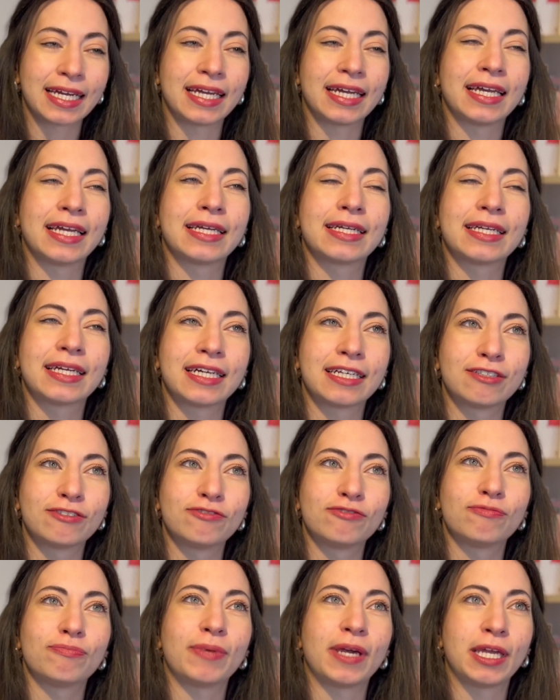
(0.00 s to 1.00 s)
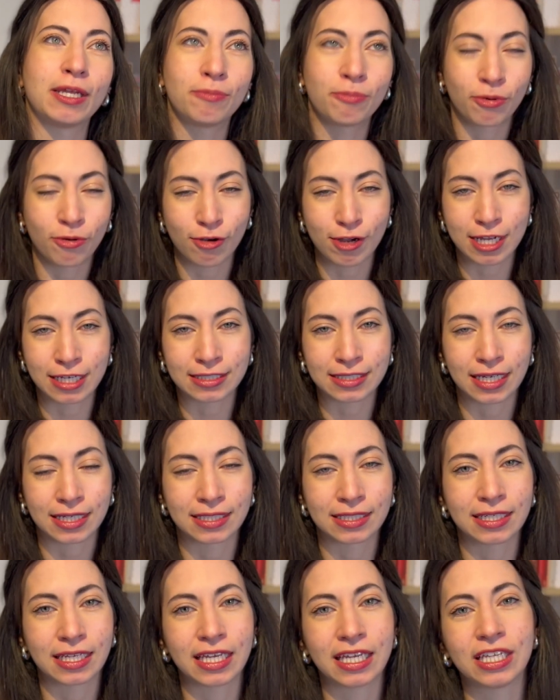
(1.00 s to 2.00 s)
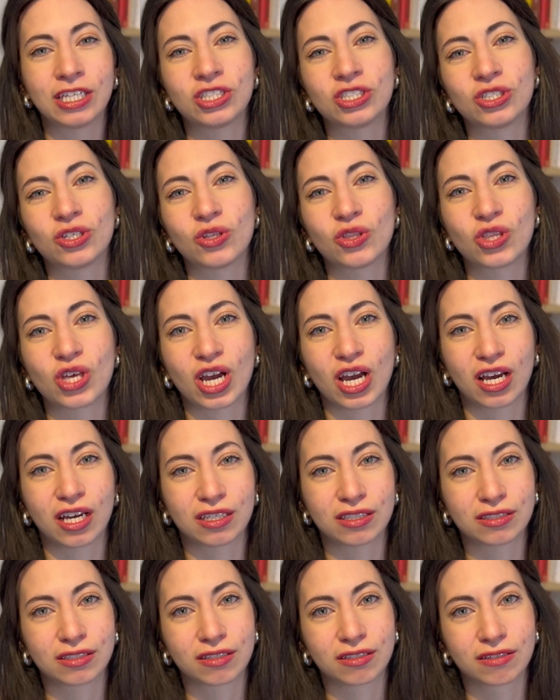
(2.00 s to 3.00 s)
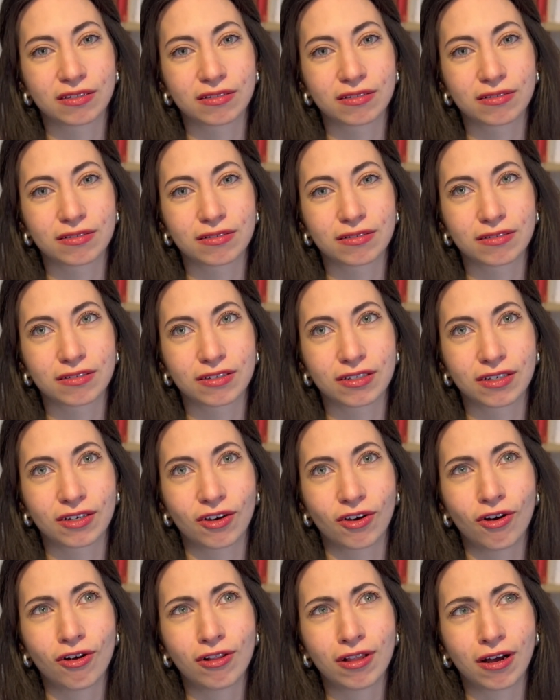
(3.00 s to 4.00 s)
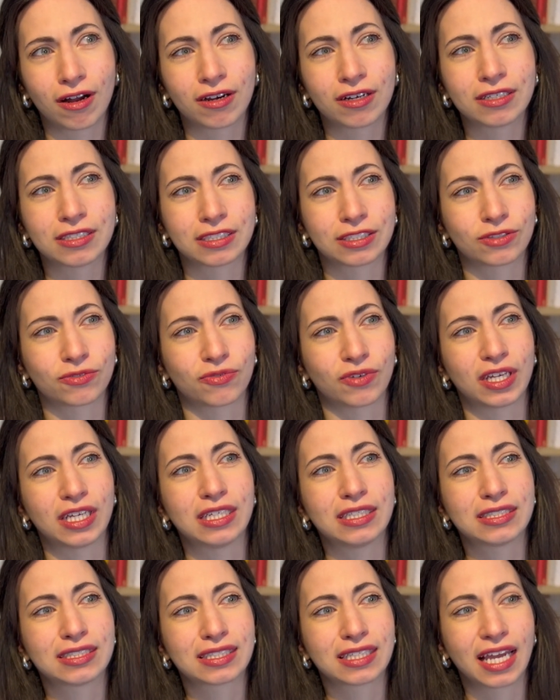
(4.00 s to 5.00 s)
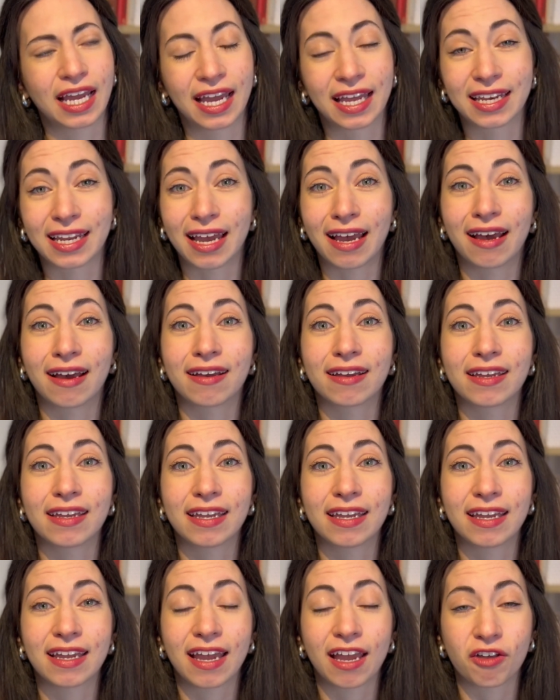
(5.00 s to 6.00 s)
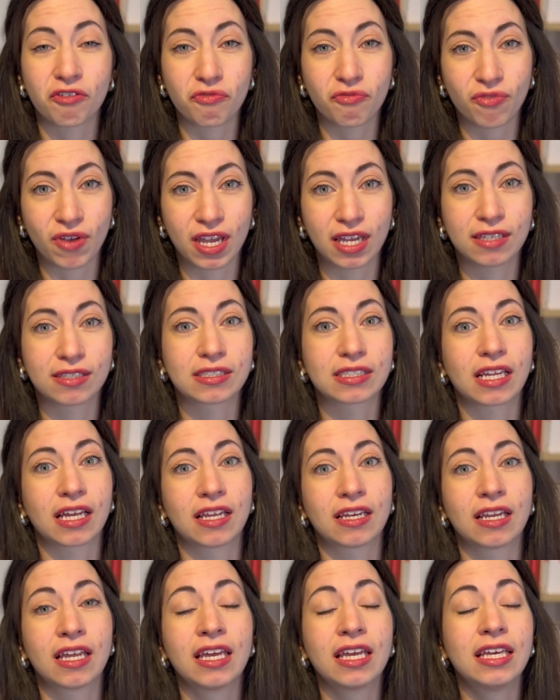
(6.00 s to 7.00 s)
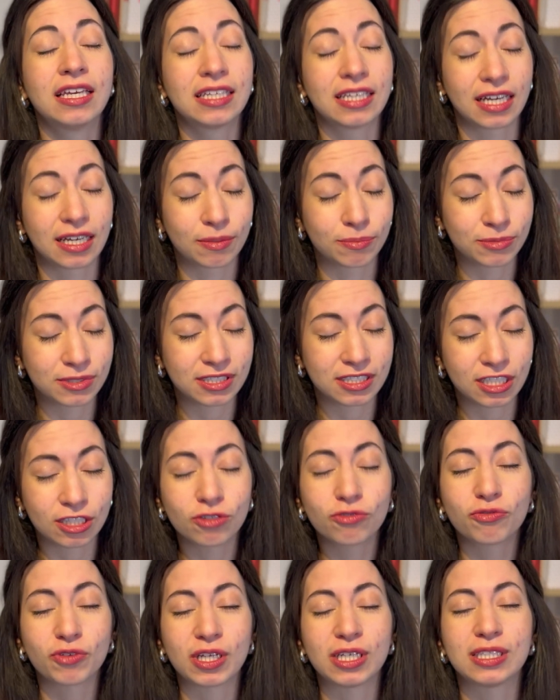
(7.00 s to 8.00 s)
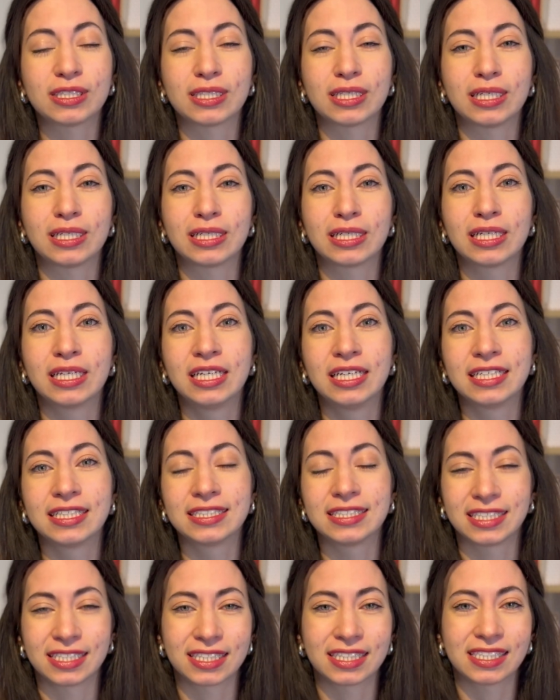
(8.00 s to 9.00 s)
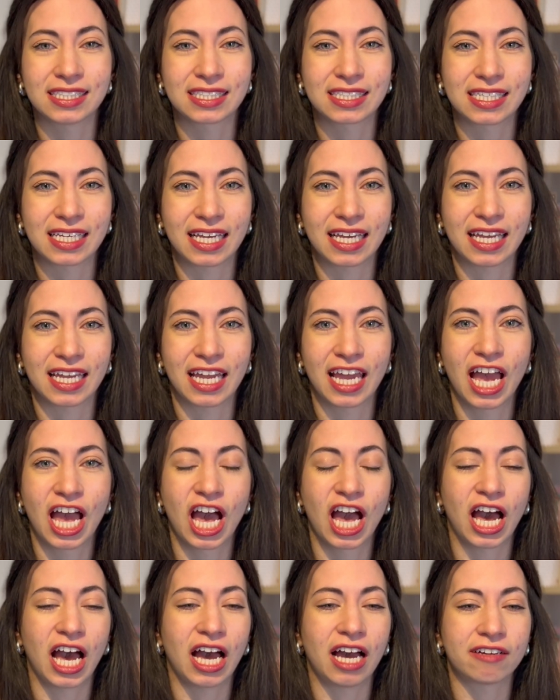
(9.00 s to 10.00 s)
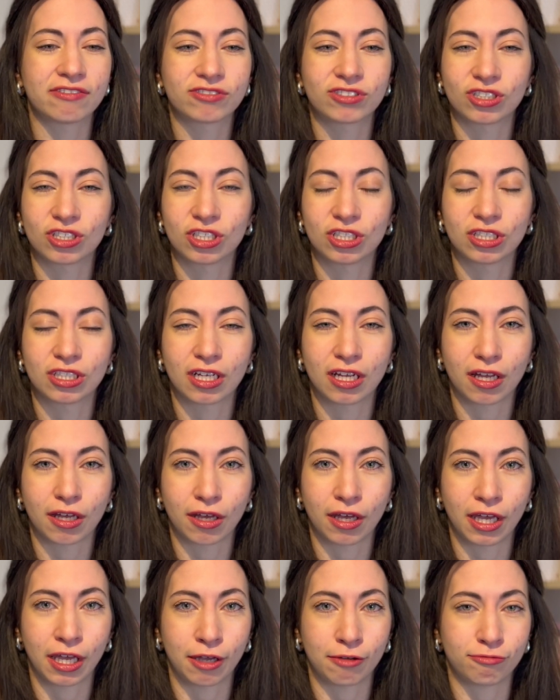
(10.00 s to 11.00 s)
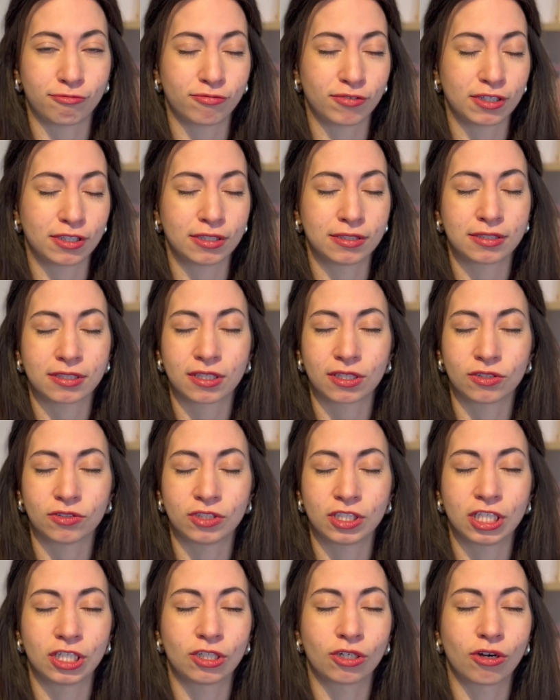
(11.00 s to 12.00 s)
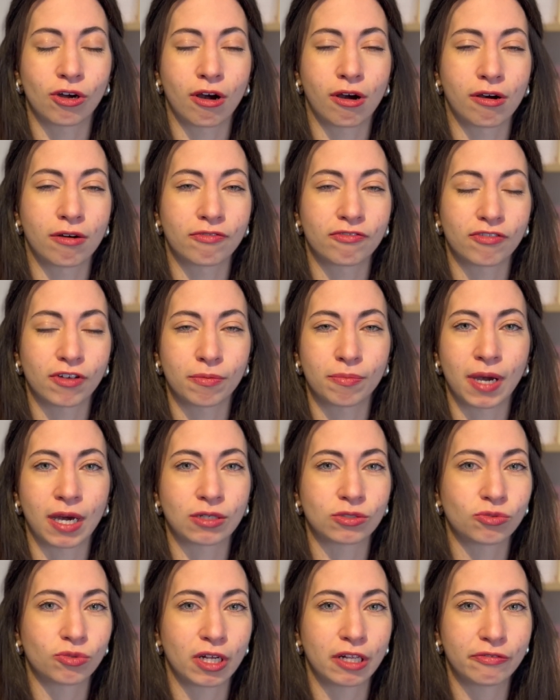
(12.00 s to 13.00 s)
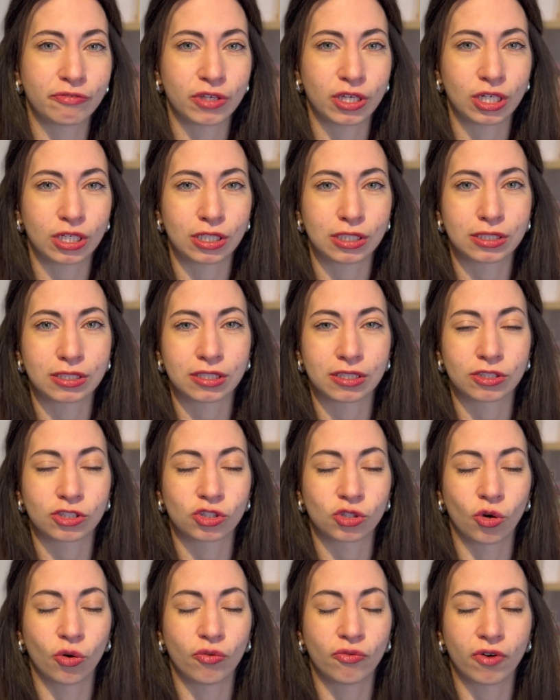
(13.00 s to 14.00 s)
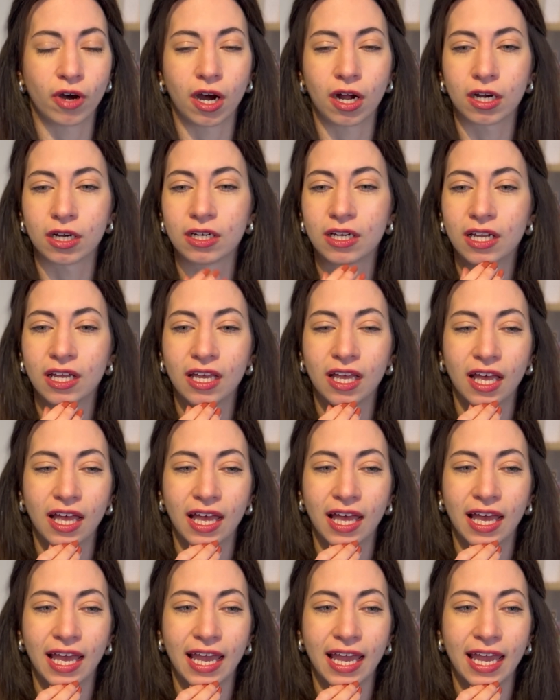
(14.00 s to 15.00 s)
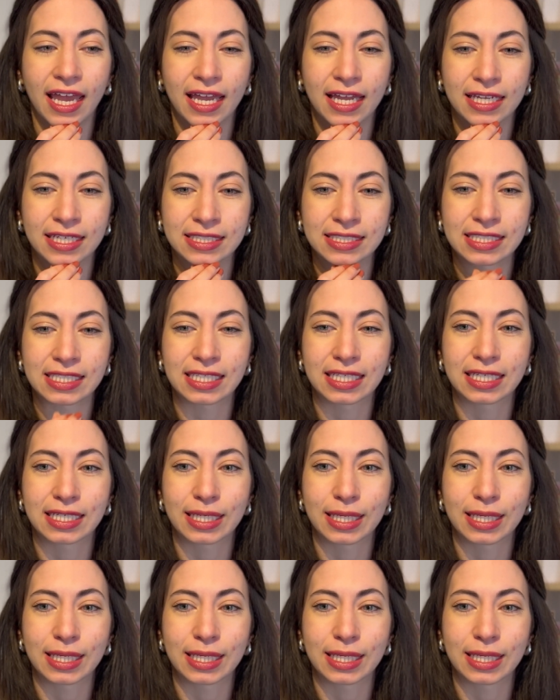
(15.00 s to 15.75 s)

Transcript: a kind of pain point and an issue that all artists face, and I have faced and I'm still facing to this day after a freelance career of about 12 years so far, and